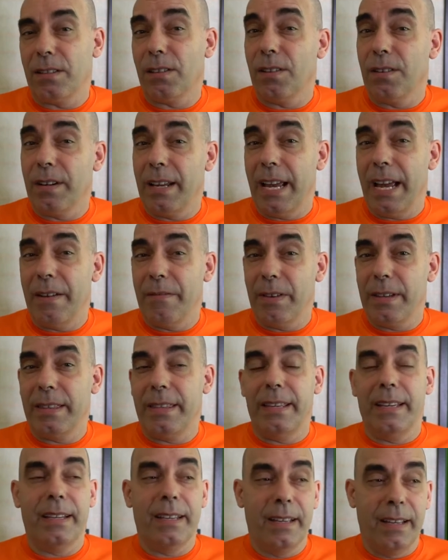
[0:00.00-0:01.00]
to learn
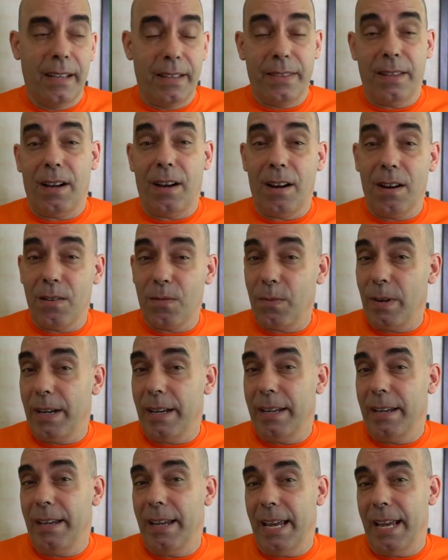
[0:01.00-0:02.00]
everything the hard
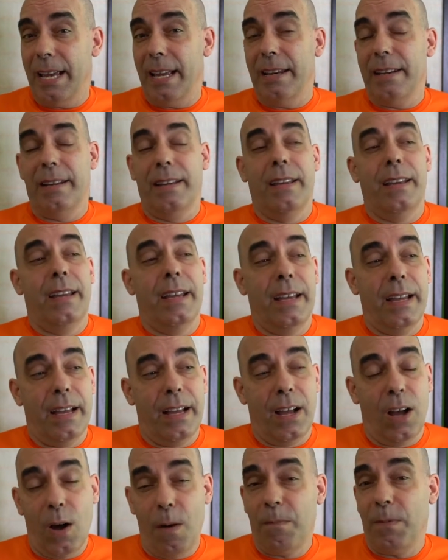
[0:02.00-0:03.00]
way, and
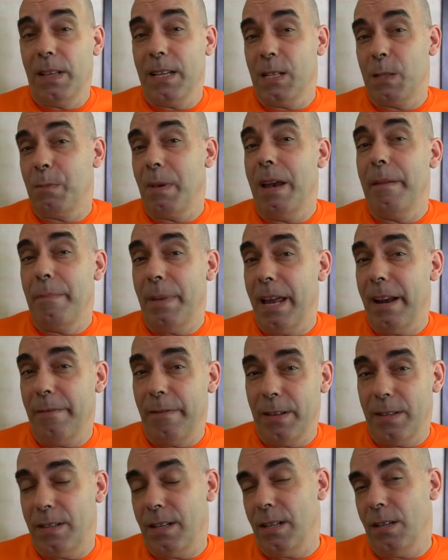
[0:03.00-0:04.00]
hopefully it's been a
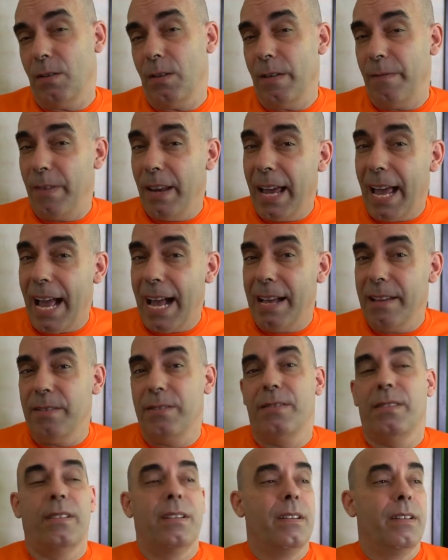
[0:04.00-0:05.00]
benefit to you. And if it
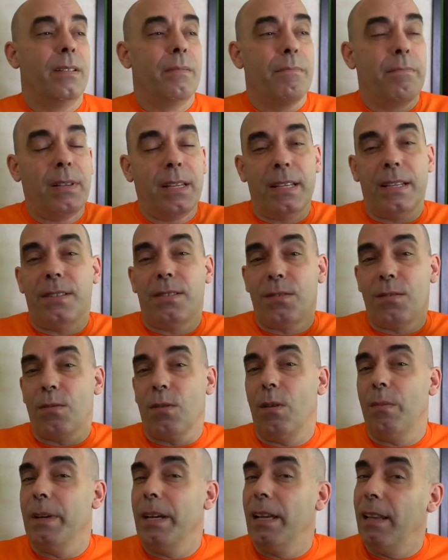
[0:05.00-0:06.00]
has, please
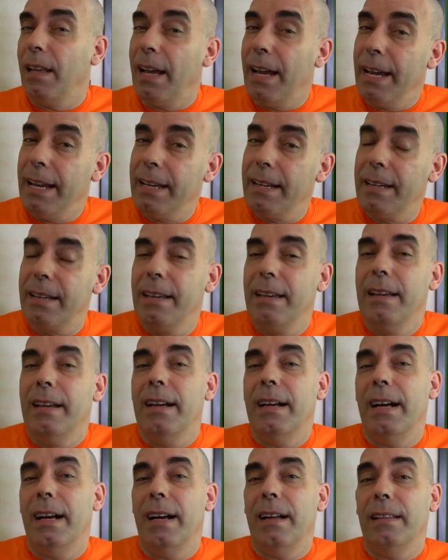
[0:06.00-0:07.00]
throw me a like,
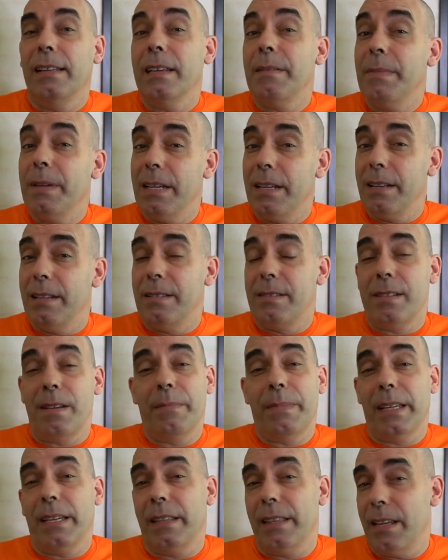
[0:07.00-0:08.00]
uh, leave me a,
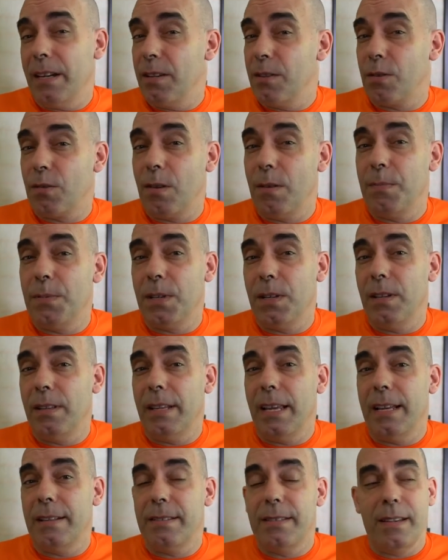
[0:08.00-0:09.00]
something in the description
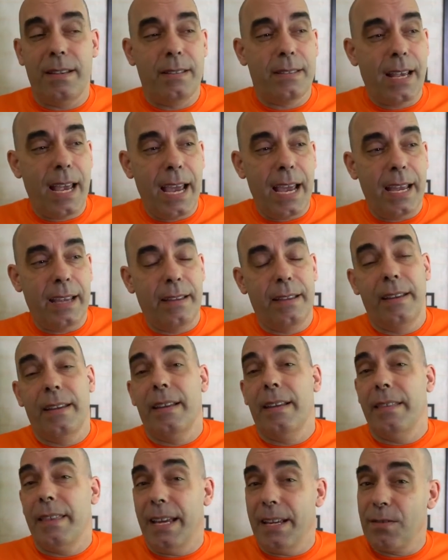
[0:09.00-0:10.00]
that says, hey,
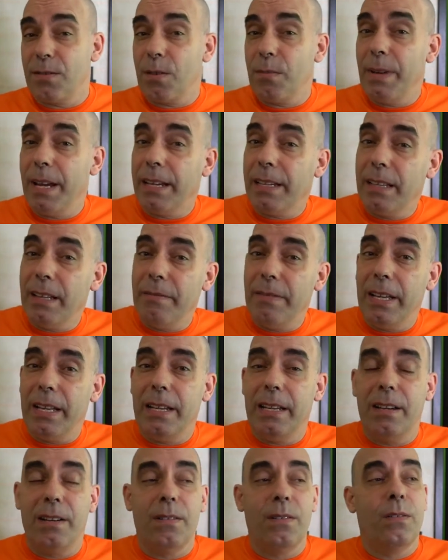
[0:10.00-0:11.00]
thanks for making the
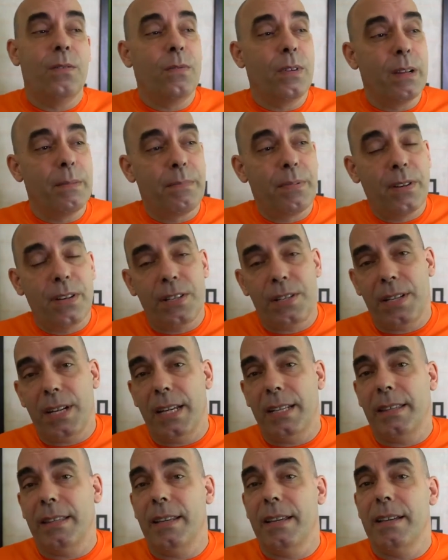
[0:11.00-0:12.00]
video, we
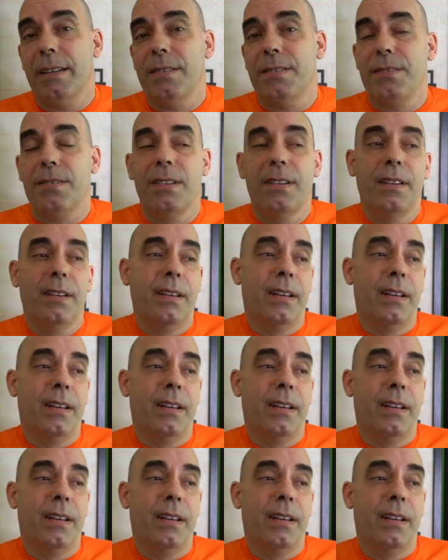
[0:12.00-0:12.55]
appreciate this.